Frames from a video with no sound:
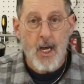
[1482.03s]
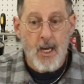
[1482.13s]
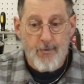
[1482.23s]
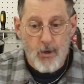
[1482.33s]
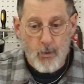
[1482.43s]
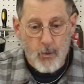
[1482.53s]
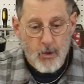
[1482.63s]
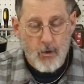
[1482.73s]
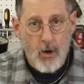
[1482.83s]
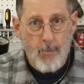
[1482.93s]
If
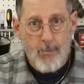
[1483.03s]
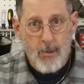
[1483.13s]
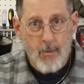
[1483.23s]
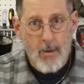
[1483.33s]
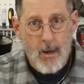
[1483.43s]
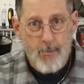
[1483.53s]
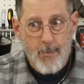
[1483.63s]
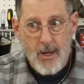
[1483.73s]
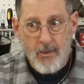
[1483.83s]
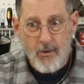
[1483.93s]
you crumple them up
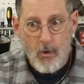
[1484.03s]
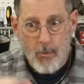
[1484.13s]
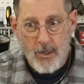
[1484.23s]
and throw